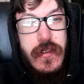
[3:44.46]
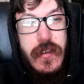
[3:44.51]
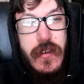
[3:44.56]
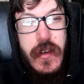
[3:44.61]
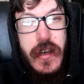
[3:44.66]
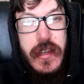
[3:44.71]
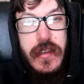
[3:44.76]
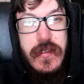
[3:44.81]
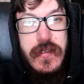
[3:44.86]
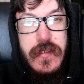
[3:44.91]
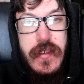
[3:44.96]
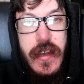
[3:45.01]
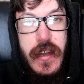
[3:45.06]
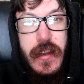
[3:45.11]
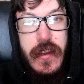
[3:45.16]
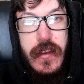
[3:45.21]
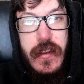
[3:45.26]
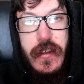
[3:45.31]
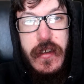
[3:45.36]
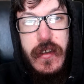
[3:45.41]
until I
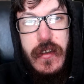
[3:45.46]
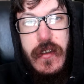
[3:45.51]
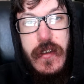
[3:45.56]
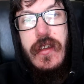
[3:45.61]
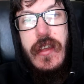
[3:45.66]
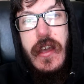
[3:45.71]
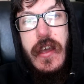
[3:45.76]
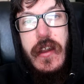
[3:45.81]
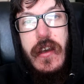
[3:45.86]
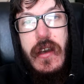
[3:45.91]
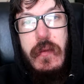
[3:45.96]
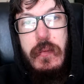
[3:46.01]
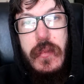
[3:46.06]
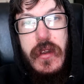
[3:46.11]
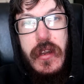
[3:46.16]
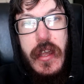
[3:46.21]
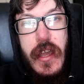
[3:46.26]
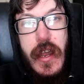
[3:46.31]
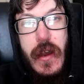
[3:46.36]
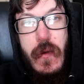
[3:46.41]
decided to get
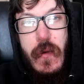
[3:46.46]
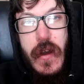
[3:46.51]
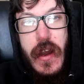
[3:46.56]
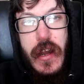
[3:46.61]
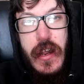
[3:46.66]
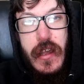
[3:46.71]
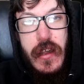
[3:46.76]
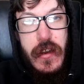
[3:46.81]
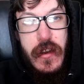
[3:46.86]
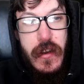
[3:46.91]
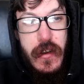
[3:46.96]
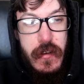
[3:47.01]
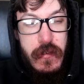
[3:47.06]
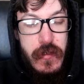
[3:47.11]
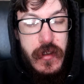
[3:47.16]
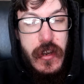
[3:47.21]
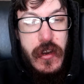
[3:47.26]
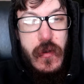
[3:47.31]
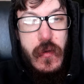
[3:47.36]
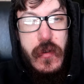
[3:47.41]
up and get ready,
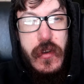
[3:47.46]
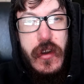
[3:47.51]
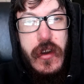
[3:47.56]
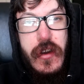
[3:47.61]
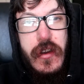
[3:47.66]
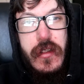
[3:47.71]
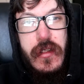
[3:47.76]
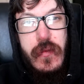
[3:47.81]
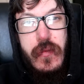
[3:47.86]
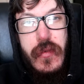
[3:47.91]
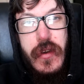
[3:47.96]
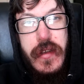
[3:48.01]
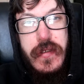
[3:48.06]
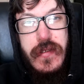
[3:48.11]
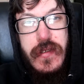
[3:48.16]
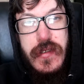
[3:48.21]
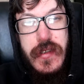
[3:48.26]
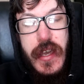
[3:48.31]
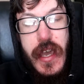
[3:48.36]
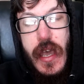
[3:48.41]
and here we are to the
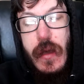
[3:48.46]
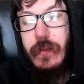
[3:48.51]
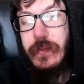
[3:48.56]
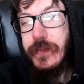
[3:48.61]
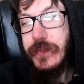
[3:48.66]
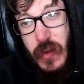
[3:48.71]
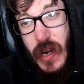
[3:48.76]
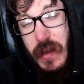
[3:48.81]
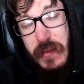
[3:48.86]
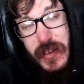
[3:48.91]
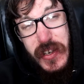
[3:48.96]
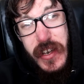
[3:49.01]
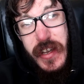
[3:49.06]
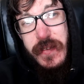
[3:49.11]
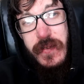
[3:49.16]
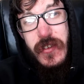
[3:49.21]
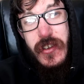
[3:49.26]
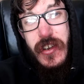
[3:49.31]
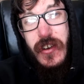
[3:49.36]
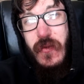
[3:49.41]
present day. I'm probably
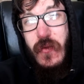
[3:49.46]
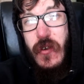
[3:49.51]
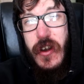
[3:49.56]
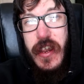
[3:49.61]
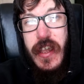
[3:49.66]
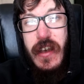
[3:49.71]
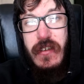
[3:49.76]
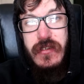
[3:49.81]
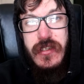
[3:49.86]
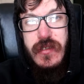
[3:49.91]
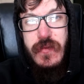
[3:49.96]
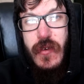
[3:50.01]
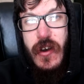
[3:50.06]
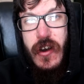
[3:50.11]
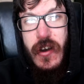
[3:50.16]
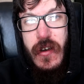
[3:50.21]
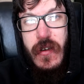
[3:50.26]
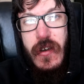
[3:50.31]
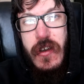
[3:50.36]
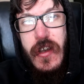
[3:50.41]
not even going to work out
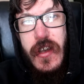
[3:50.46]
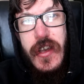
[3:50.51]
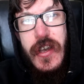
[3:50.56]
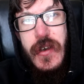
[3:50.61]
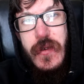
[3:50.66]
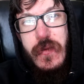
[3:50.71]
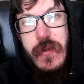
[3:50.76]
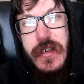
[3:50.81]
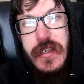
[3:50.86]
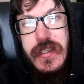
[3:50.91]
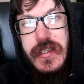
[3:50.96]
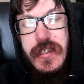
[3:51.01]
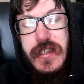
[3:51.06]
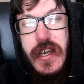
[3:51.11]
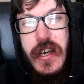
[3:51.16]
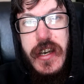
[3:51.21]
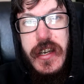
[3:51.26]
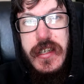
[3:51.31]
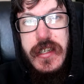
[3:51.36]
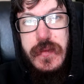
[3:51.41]
tomorrow, which
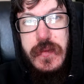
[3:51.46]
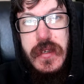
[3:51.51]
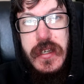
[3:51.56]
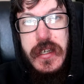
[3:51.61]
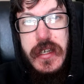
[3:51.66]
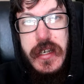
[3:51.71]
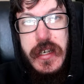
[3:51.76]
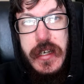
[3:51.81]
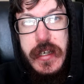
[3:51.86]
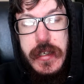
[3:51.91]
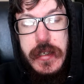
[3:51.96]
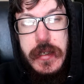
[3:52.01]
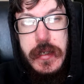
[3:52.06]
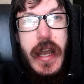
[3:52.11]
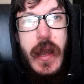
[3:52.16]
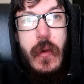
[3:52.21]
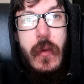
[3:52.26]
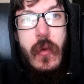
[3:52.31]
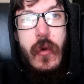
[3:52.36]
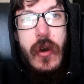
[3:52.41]
sucks because
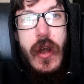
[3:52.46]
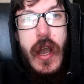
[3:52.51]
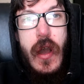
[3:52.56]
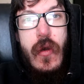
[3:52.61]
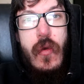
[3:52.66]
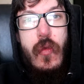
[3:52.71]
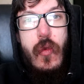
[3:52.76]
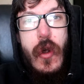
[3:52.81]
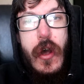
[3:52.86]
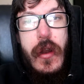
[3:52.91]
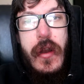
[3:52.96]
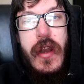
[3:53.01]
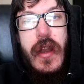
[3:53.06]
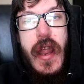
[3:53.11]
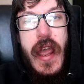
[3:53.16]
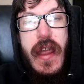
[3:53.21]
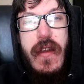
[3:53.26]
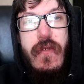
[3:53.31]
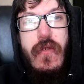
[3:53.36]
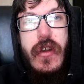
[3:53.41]
I
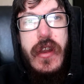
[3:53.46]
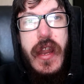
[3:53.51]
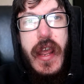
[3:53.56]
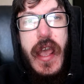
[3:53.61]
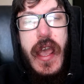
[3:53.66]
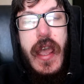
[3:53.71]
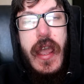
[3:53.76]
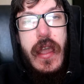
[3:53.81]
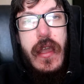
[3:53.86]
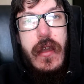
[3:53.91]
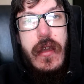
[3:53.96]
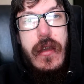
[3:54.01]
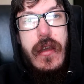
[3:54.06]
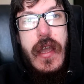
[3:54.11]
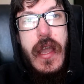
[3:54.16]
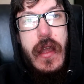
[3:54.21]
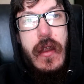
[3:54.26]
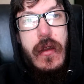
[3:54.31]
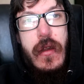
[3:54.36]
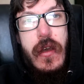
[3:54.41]
run every day.
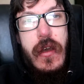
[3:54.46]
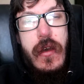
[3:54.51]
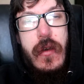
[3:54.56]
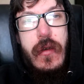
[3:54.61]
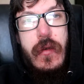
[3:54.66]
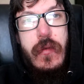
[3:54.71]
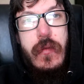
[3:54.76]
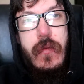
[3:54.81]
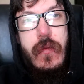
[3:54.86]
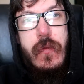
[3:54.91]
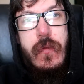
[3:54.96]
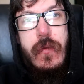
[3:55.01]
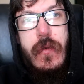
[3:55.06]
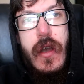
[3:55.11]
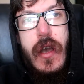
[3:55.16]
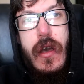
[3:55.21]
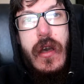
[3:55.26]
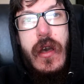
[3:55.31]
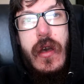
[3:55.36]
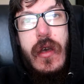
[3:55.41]
And
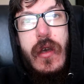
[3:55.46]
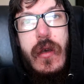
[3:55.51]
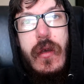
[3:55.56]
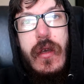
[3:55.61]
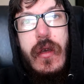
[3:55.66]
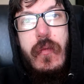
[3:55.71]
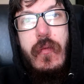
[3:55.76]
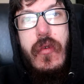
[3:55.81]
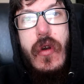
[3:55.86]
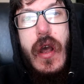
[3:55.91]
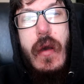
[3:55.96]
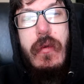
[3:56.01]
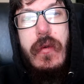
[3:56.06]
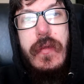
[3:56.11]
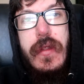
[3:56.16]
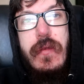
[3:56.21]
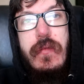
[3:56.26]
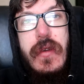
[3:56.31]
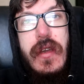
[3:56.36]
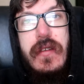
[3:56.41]
it
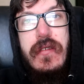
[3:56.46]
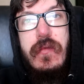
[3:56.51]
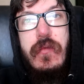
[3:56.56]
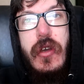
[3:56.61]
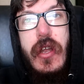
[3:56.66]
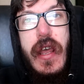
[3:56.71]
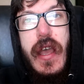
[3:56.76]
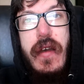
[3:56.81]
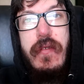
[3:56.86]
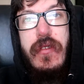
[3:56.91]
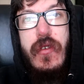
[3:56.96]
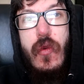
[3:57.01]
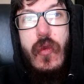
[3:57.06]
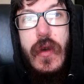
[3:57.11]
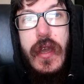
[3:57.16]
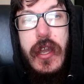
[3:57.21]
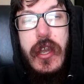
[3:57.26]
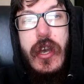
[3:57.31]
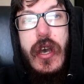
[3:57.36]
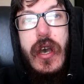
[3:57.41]
probably means I'm going to have to
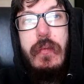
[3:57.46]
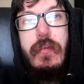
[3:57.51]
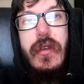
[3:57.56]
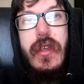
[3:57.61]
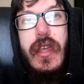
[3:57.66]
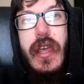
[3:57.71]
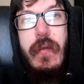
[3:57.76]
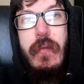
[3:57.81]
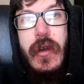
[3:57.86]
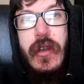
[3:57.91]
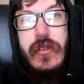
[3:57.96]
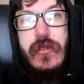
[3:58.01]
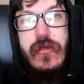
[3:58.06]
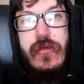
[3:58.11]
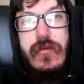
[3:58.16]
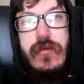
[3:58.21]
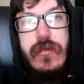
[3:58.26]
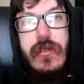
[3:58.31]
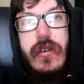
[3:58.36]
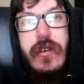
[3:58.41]
wake up, get my
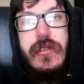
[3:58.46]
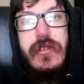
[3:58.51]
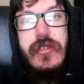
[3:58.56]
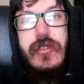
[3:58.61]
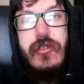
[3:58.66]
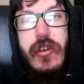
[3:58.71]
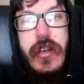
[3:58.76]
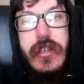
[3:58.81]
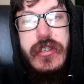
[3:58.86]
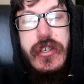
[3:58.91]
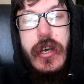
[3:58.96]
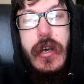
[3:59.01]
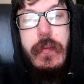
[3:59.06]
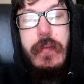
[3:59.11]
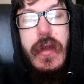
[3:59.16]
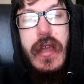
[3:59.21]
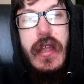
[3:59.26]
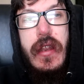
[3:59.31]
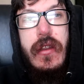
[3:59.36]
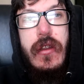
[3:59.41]
shoes on, stretch
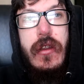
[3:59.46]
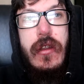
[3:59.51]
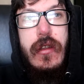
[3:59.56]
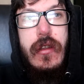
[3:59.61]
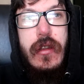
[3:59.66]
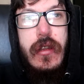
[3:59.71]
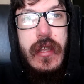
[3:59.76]
up, and